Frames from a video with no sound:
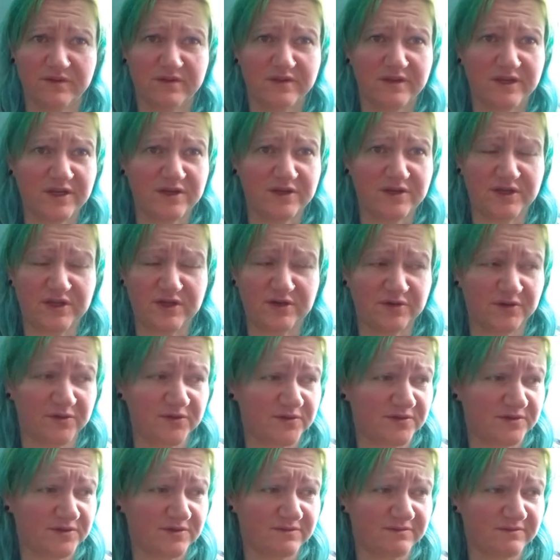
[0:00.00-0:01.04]

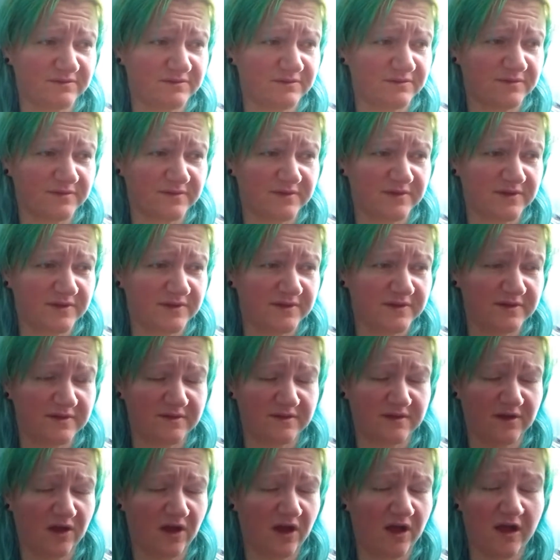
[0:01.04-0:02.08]
You're
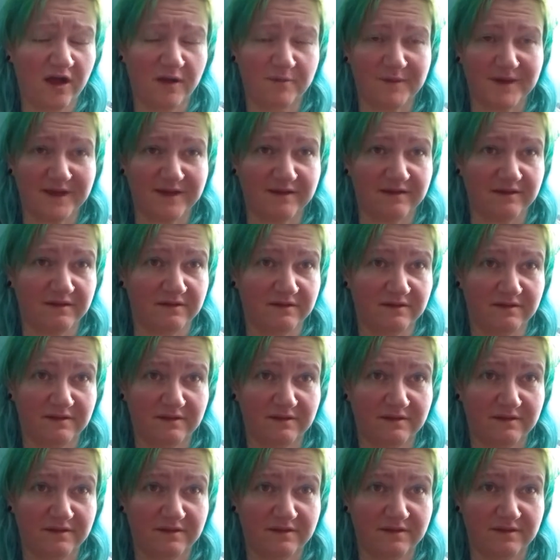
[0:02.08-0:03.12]
harming
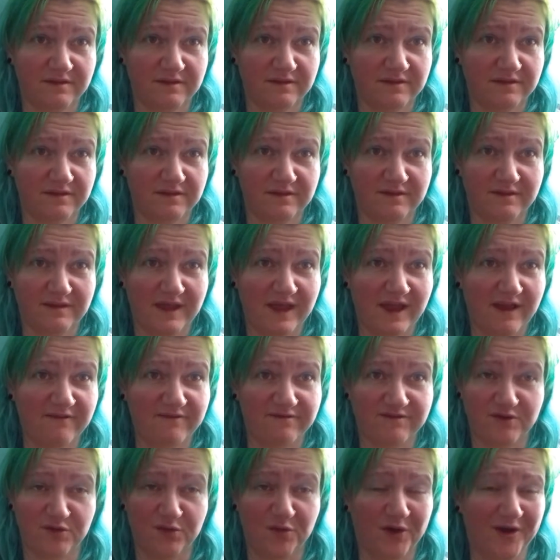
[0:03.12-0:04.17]

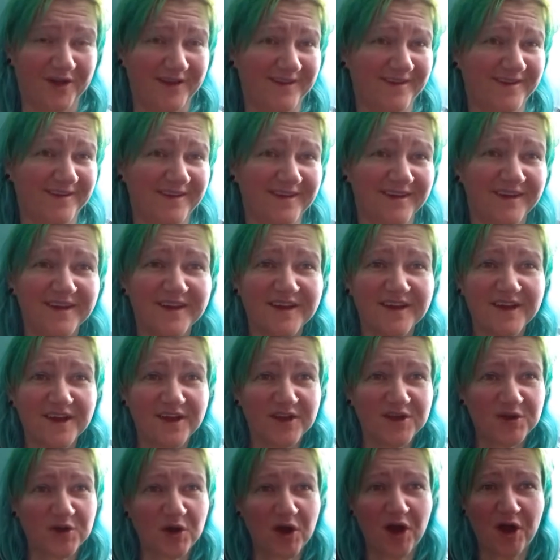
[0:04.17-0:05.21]
everyone.
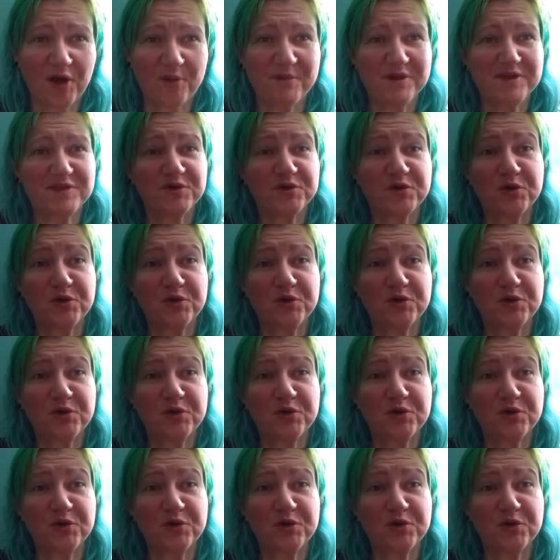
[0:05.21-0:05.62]
You're harming the